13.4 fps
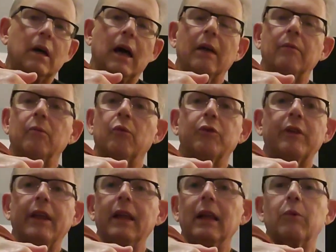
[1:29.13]
I
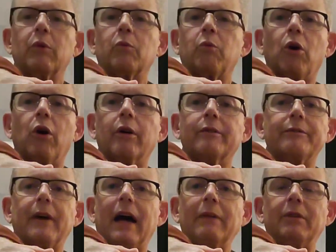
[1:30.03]
routinely would walk
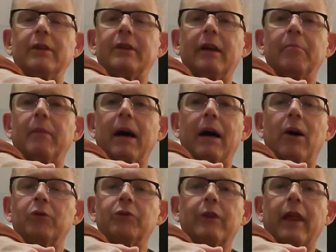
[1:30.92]
5 to 10
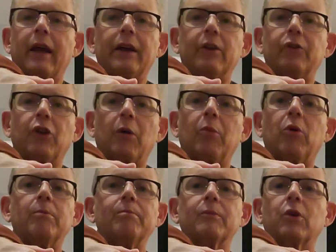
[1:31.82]
miles without any
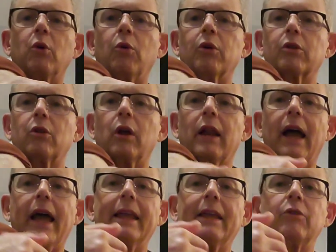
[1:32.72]
trouble, go on long
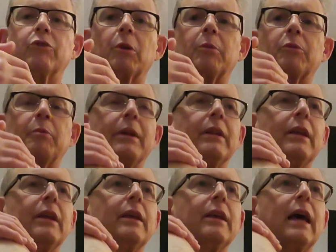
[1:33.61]
hiking trips, but
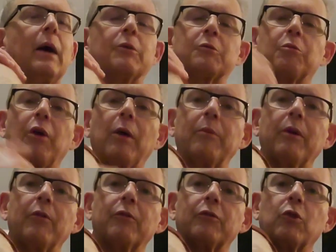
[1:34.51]
I was
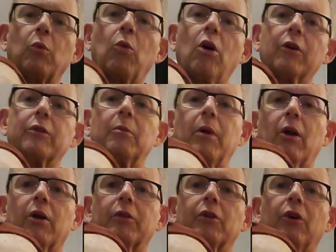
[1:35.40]
prepping to walk the
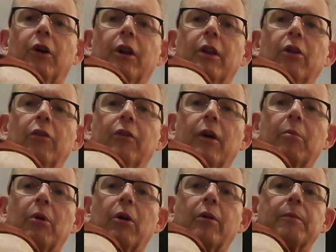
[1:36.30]
marathon in
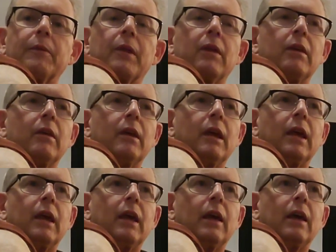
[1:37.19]
November,
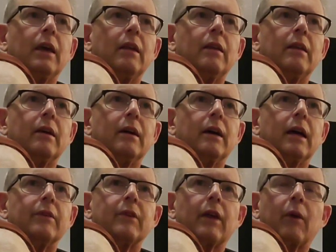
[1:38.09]
and
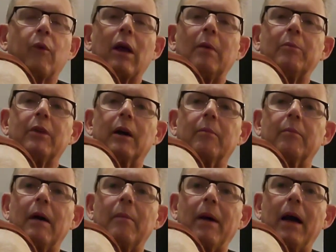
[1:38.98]
as I ramped up
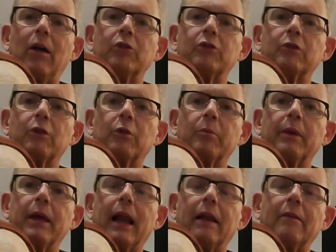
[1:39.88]
my mileage a little
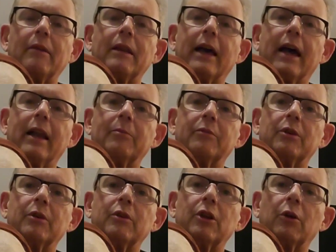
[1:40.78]
bit, I got up
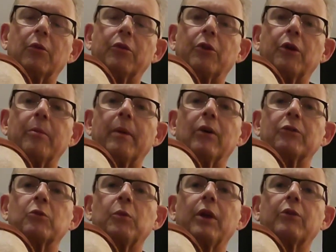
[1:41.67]
to 30
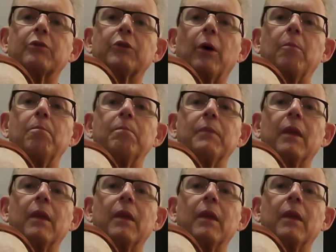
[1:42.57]
miles a week or so,